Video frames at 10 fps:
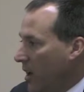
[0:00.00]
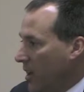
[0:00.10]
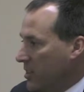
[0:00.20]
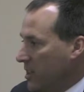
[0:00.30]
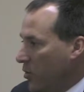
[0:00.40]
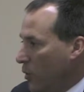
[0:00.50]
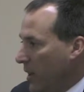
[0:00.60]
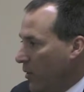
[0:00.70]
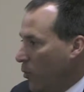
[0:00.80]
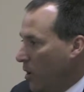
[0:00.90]
is that
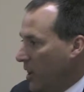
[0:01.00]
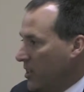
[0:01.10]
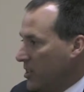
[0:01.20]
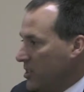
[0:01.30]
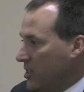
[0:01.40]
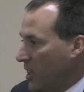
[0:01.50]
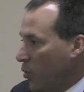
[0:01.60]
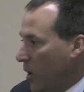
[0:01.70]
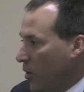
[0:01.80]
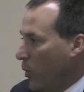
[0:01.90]
we wanted to see
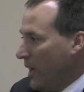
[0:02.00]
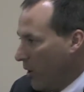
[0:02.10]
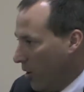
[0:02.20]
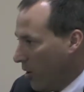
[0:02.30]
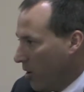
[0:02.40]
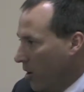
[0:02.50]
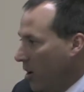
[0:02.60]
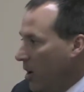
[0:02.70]
where we are